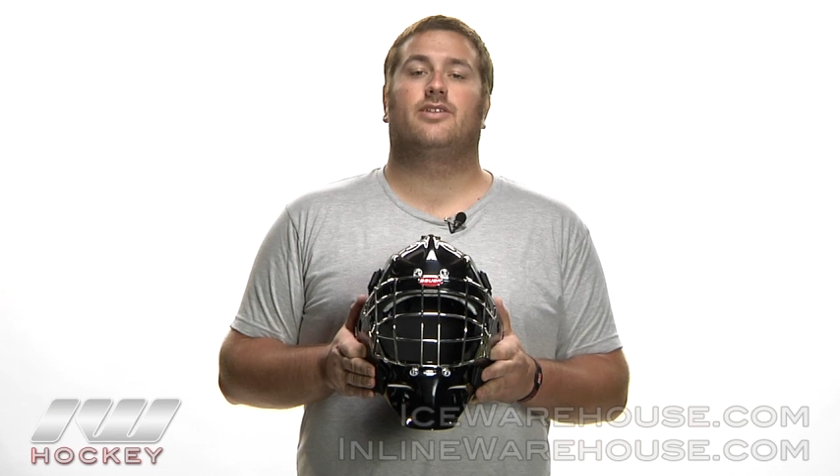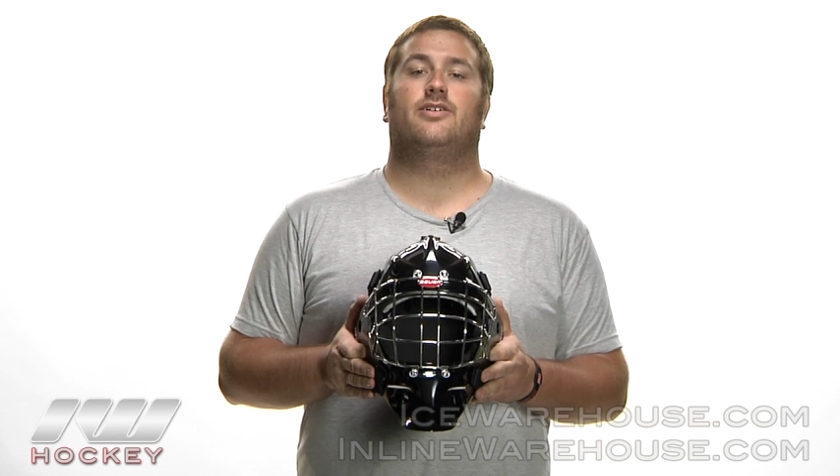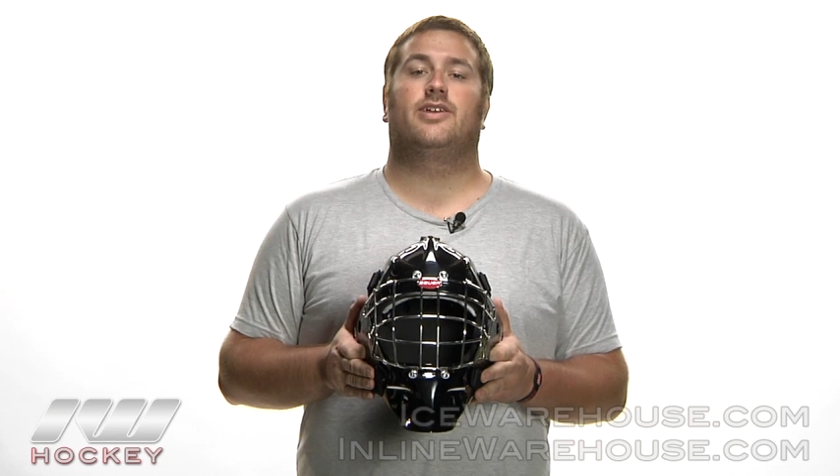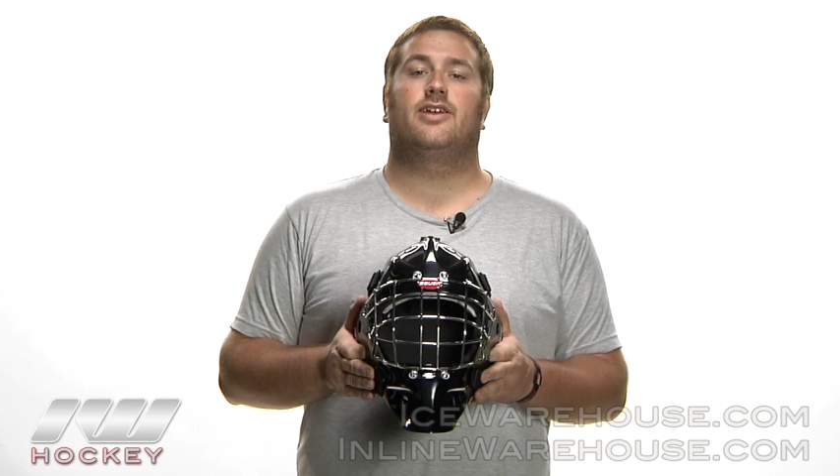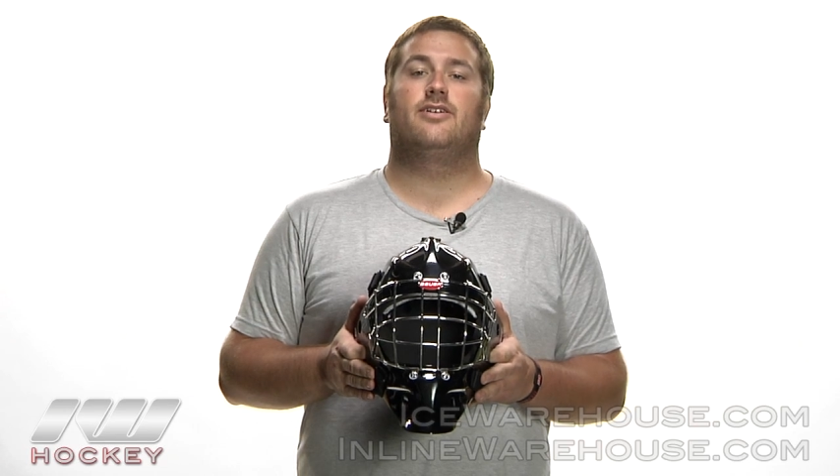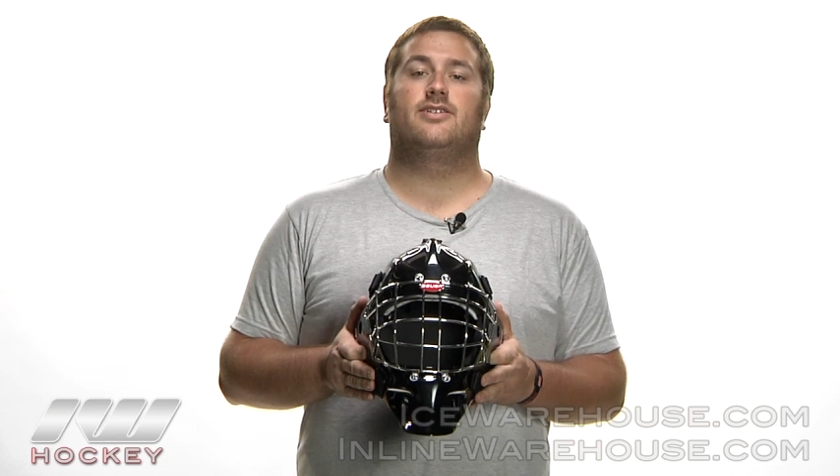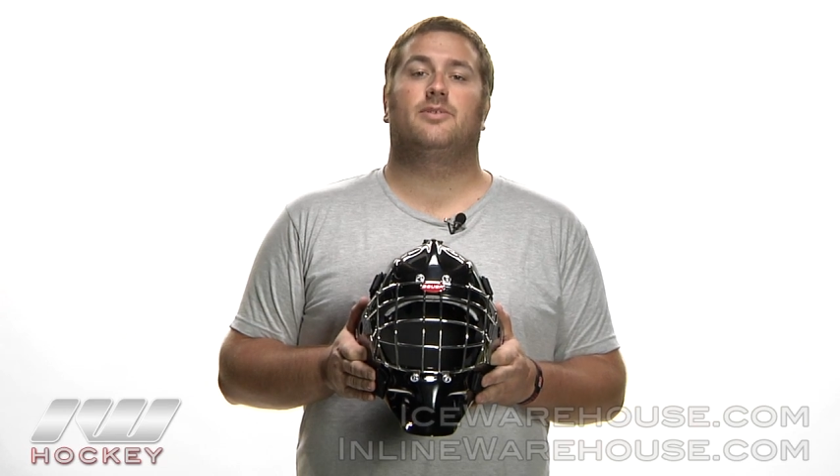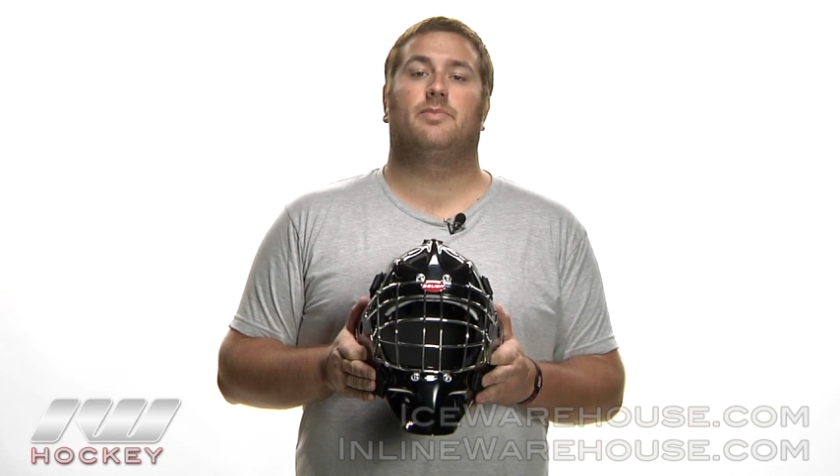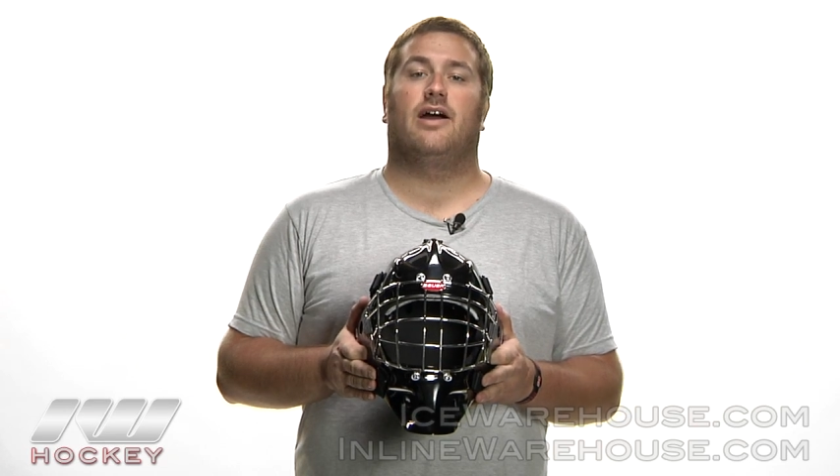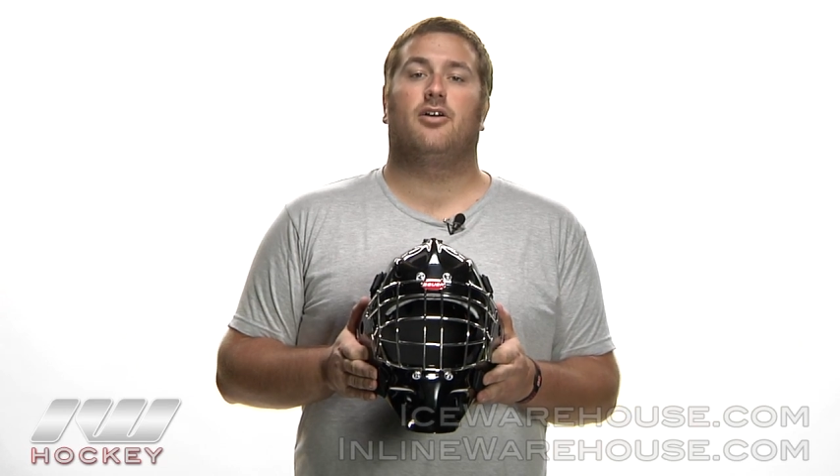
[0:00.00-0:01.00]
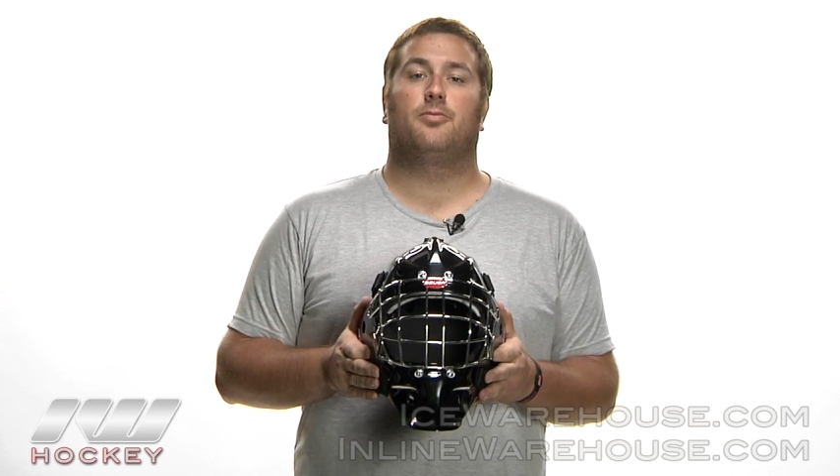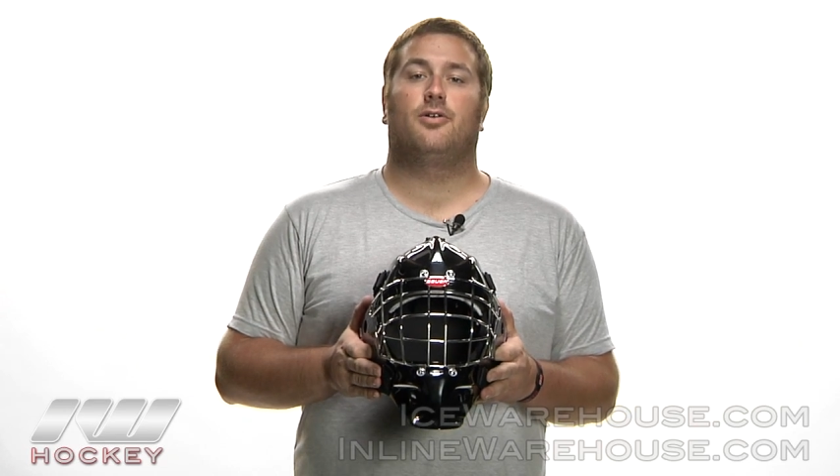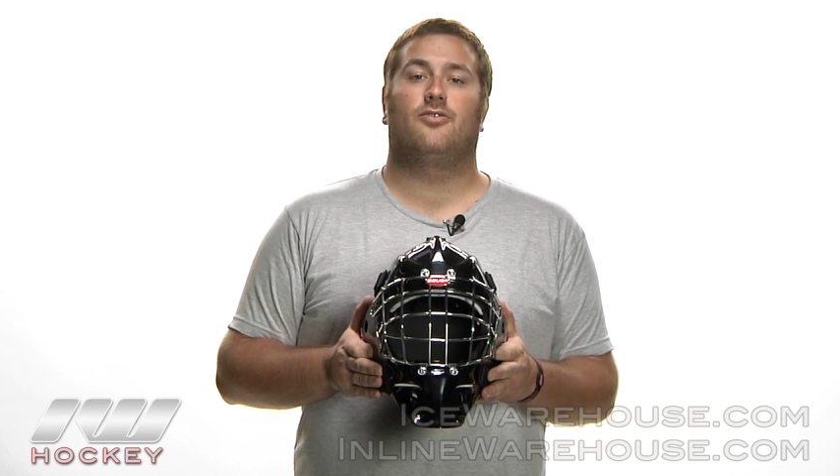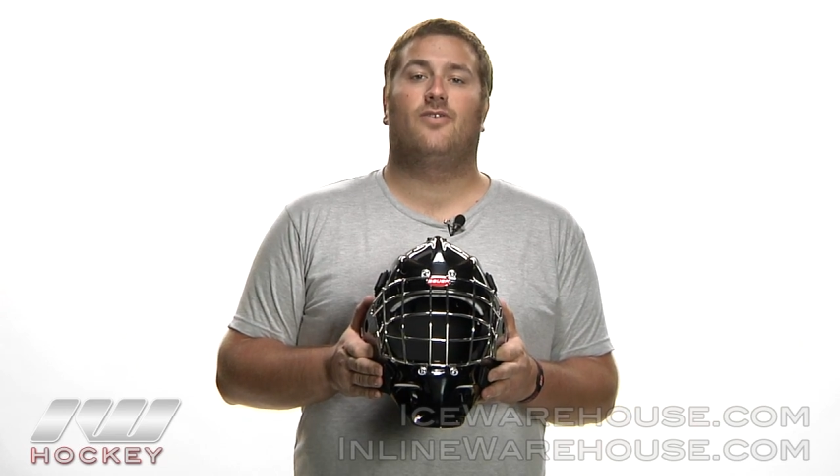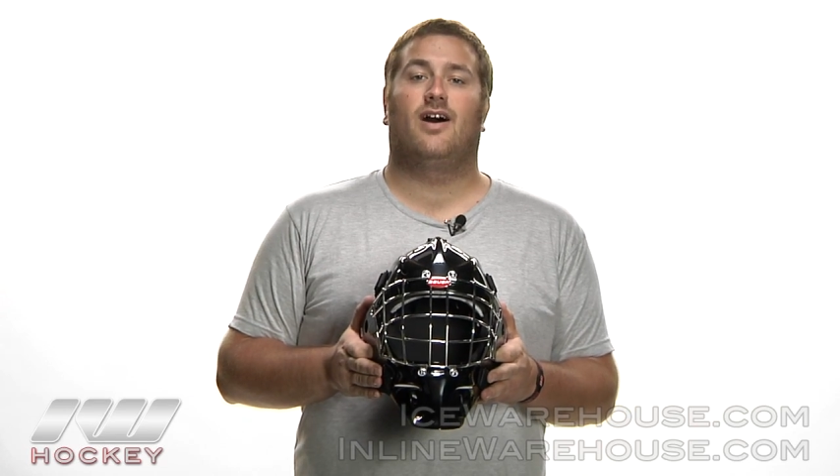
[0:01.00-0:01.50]
look here at the Bauer
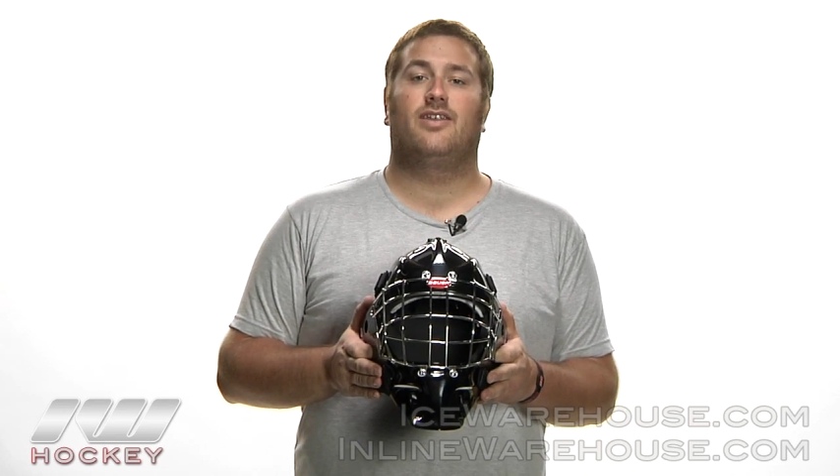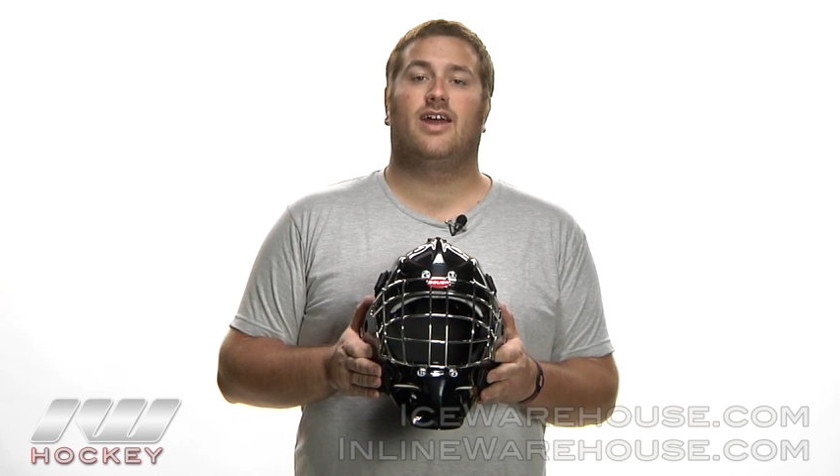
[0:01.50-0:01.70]
Profile